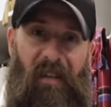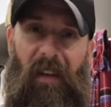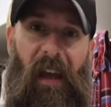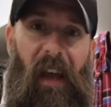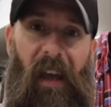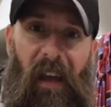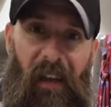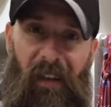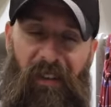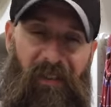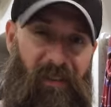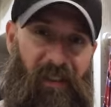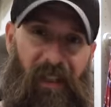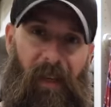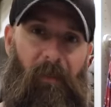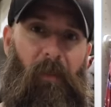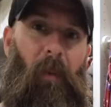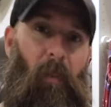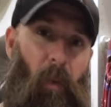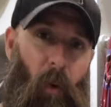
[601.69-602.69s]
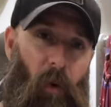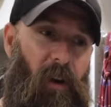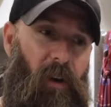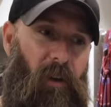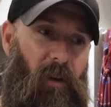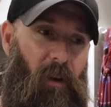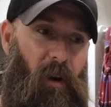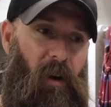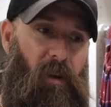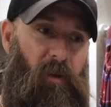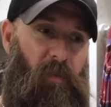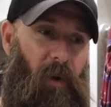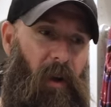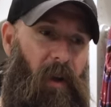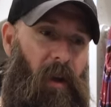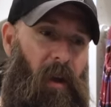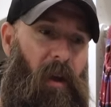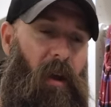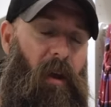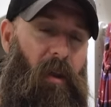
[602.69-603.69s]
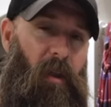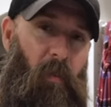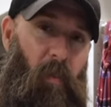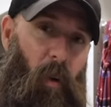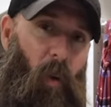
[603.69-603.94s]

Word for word: sayings to get my point across, but the